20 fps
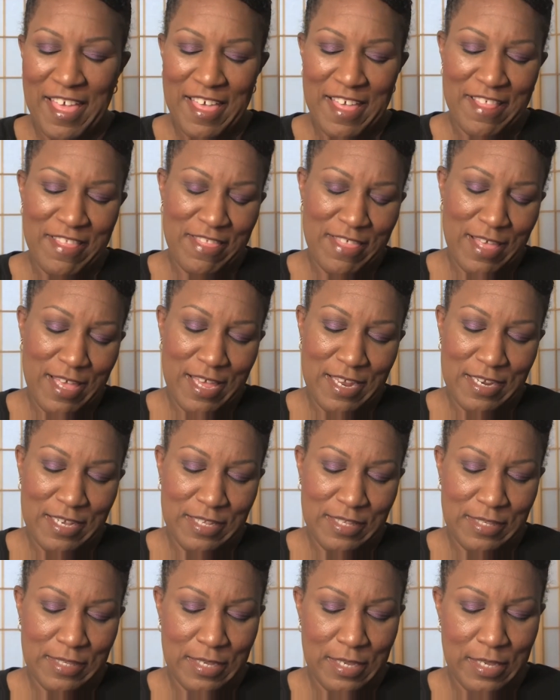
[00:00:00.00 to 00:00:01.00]
and that
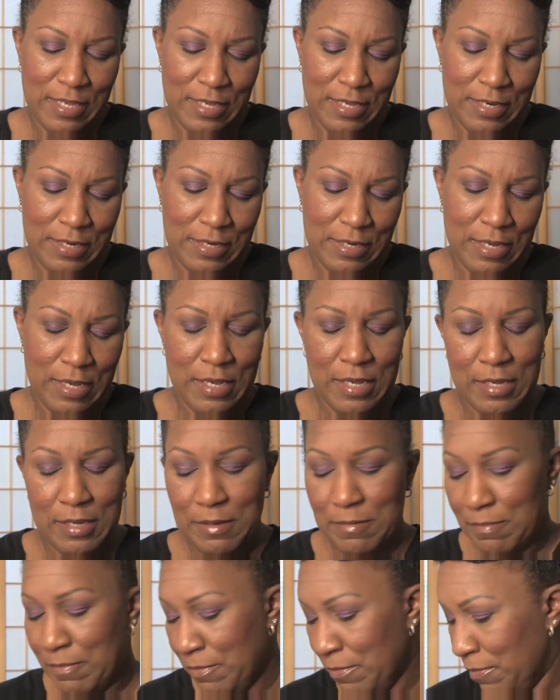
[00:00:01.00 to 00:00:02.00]
is in
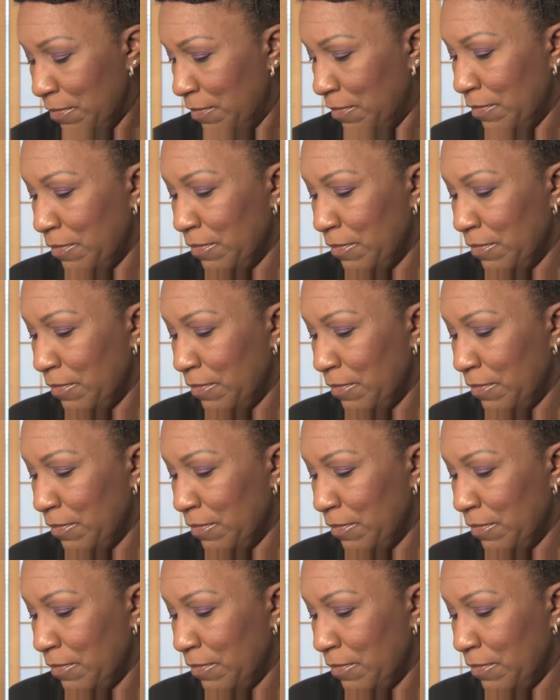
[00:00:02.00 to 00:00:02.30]
um,